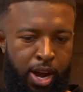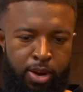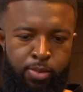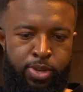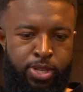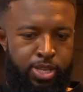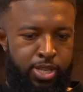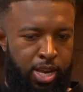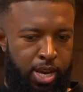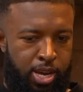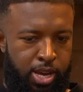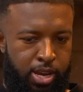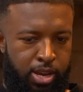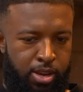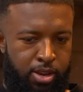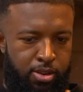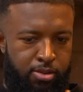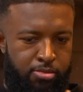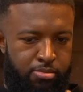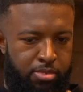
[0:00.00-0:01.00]
I would
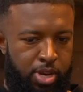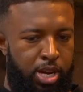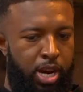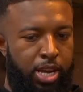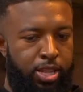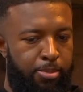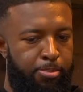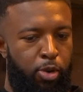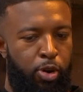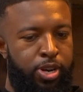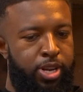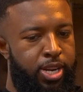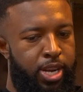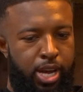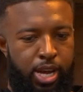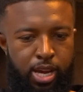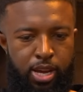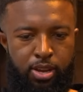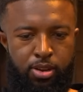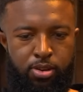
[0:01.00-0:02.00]
say, in like the
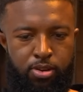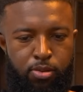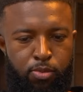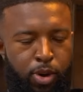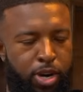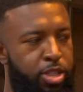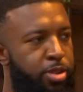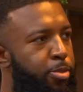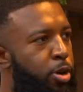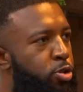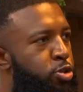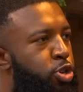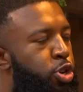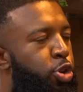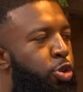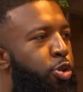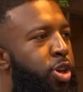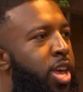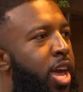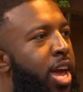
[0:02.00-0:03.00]
modern day, one of the
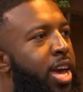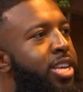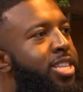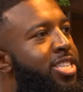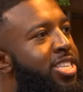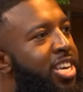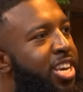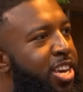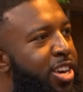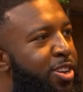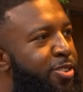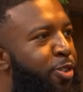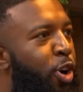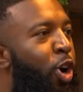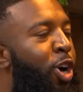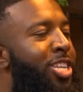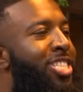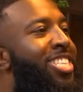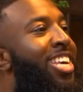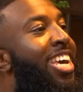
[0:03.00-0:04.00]
most
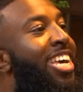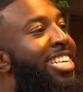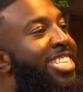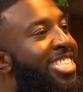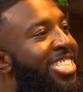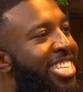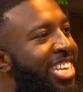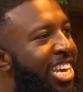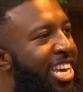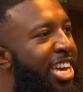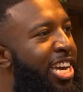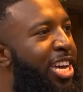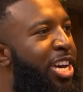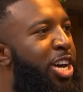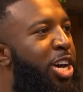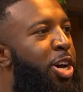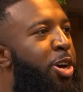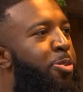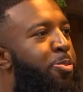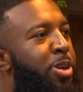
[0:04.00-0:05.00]
creative,
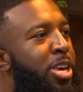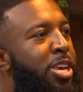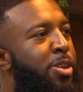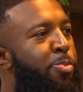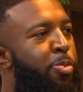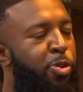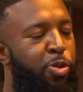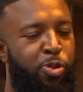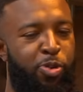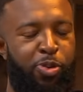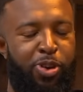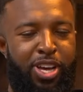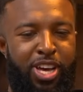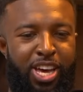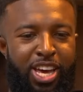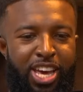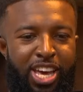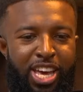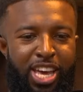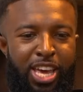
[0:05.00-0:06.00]
artistic people.